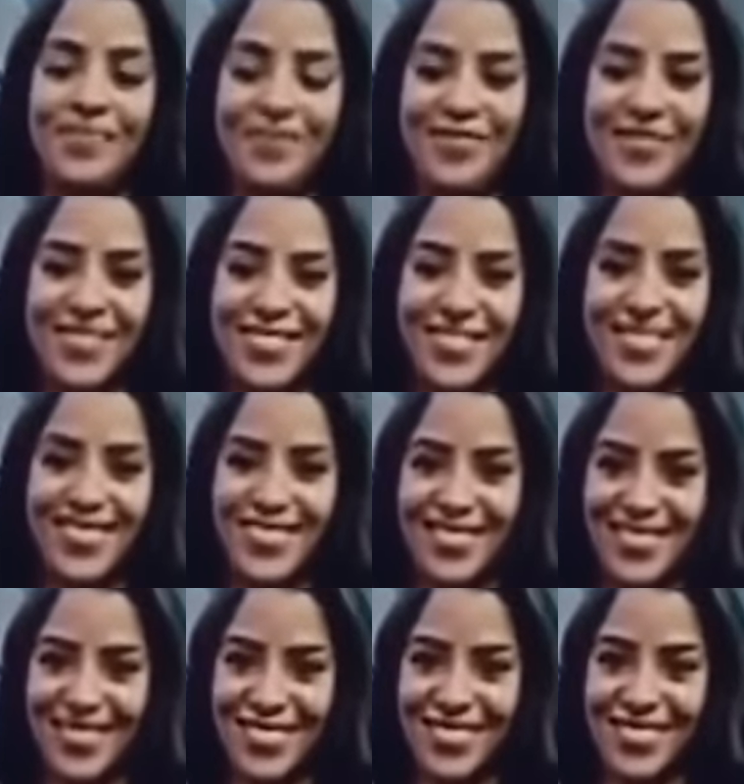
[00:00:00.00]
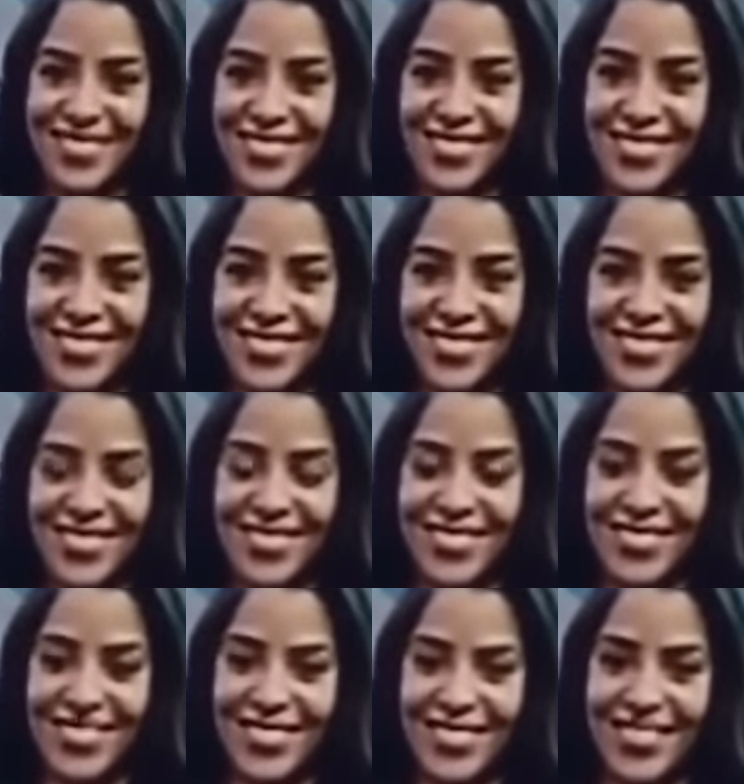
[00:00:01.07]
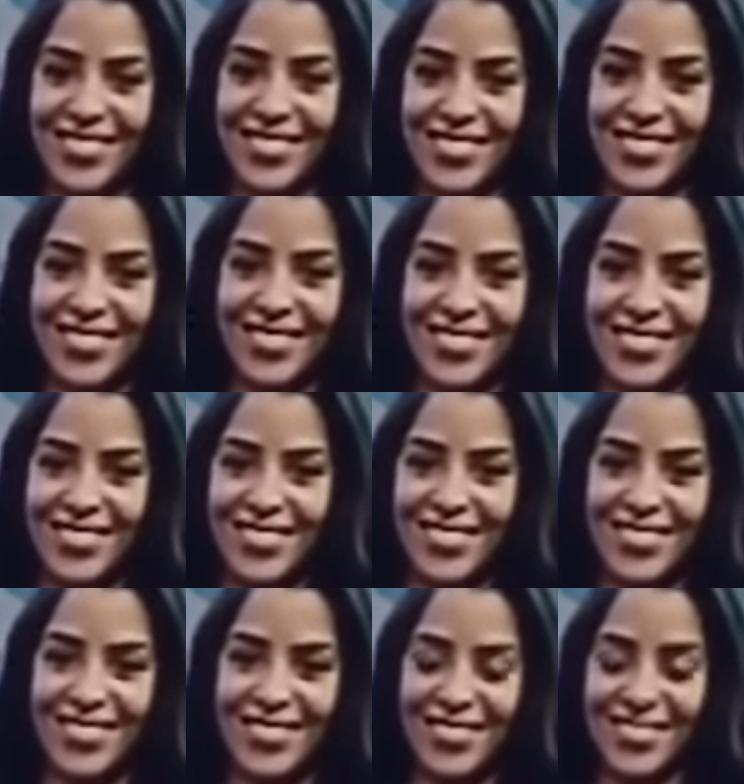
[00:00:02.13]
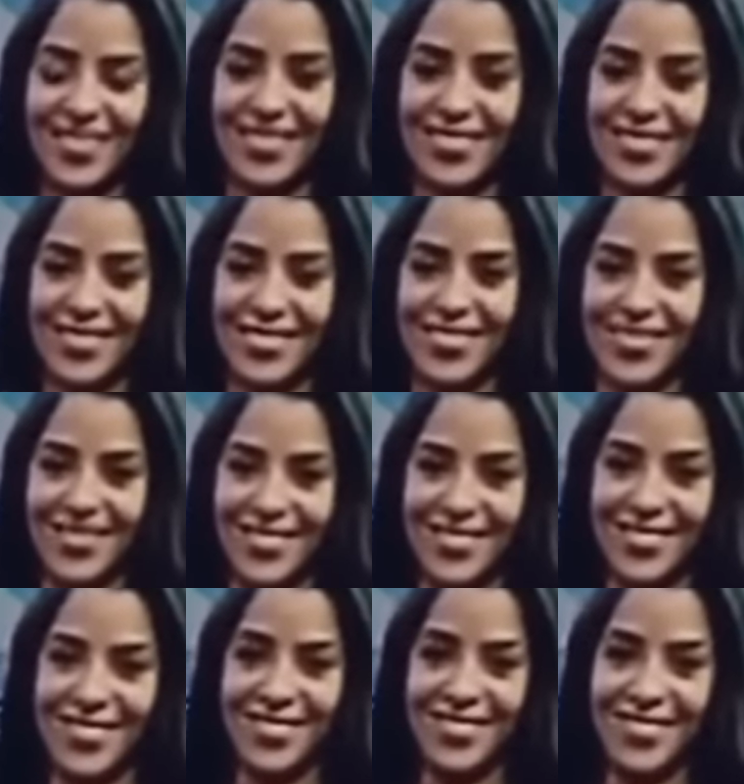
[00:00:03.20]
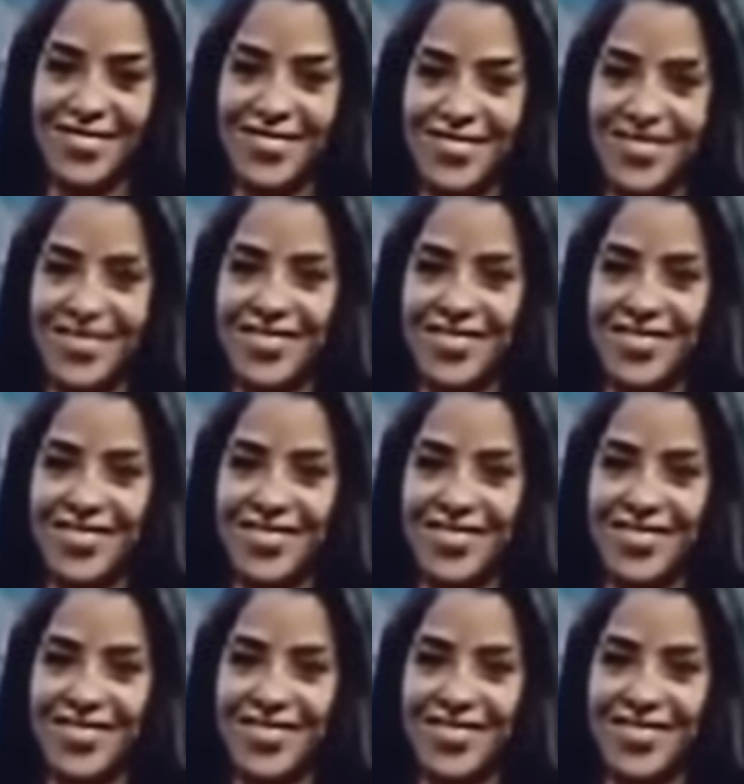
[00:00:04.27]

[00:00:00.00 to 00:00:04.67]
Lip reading: Nothing is said.